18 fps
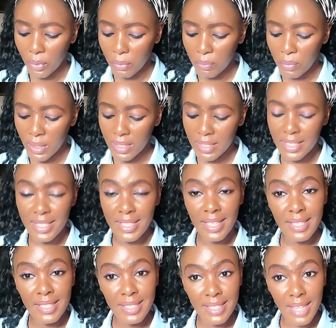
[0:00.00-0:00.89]
will be
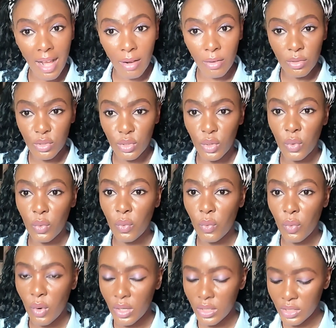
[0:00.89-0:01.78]

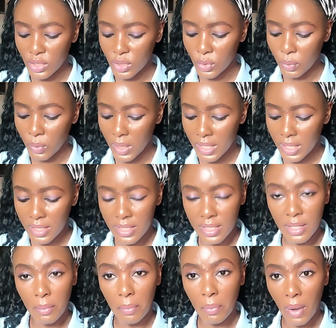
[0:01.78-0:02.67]

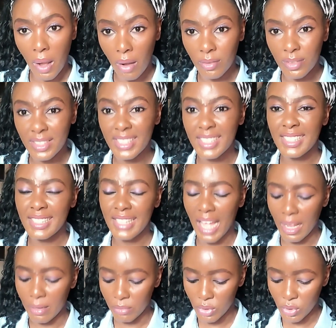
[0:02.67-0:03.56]
£6,120
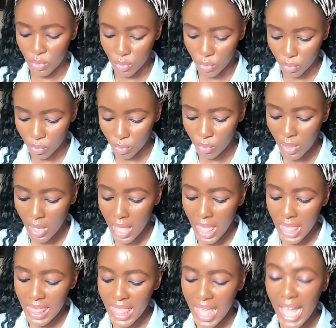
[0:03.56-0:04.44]
times 2.
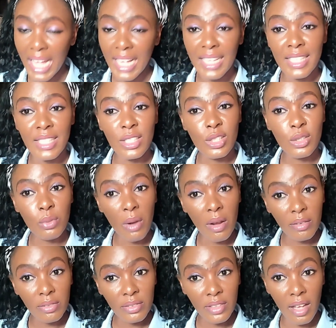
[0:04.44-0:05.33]
That is
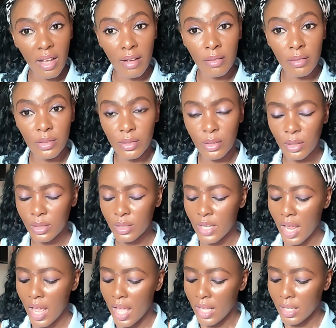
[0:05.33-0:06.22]

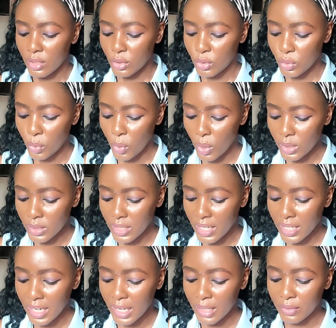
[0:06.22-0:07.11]

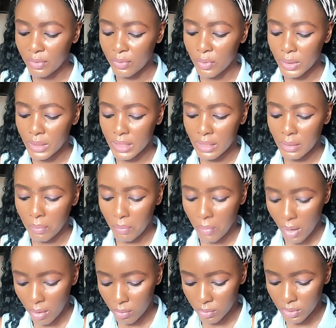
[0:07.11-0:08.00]

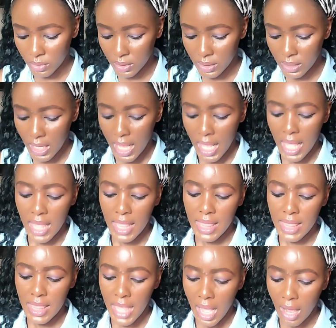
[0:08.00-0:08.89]
£12,240.
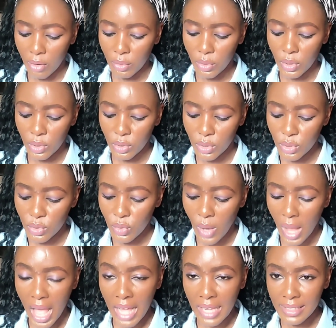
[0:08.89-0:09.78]
Now you're going
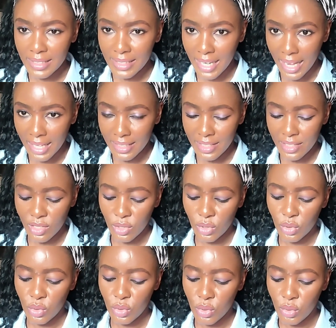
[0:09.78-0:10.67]
to add that
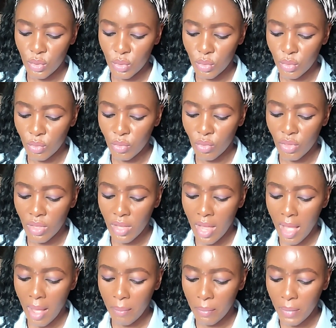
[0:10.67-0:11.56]
to
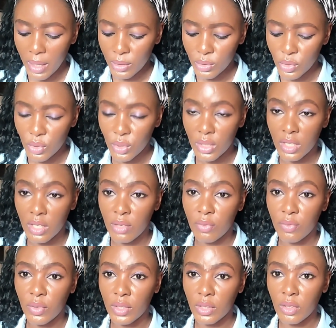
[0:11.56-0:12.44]
the amount you
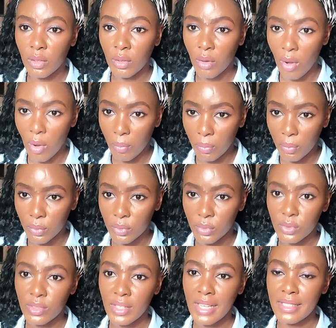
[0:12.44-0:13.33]
need for the
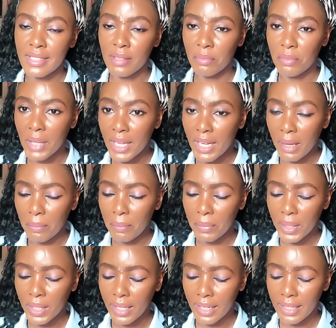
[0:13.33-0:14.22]
couple, that's the main
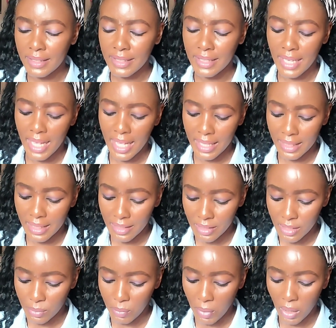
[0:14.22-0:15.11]
applicant and
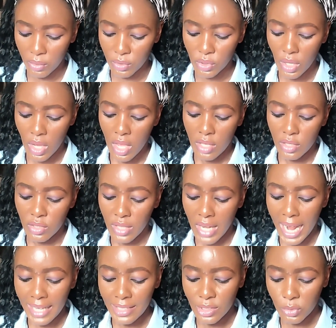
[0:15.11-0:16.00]
the spouse.
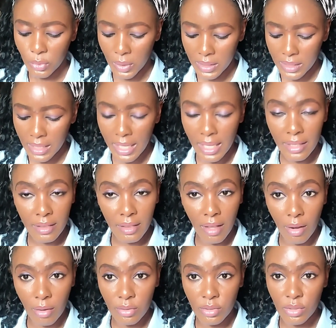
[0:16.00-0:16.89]
So that's
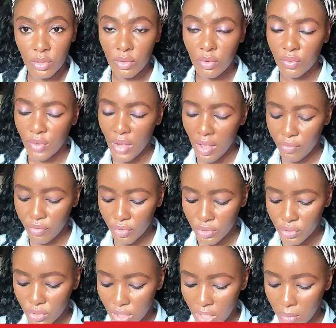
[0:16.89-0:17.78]

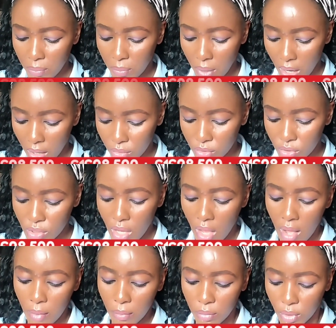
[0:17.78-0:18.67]
£28,500
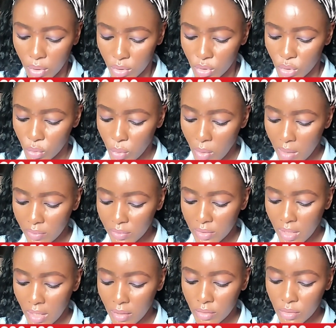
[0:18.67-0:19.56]
plus
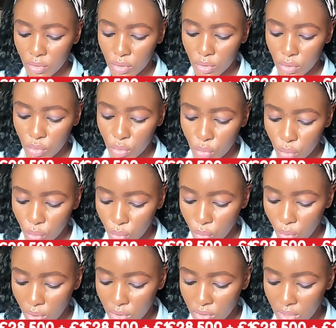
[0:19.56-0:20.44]

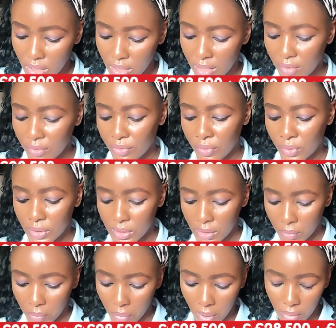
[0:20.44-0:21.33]

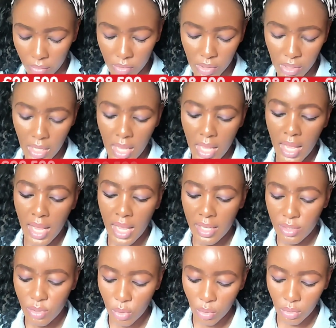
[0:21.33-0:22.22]
£12,240,
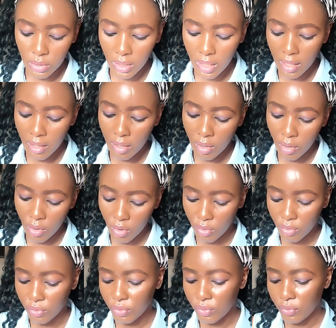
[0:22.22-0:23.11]
a total
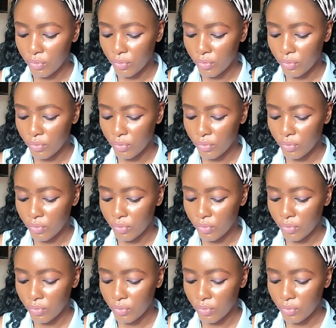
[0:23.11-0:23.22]
of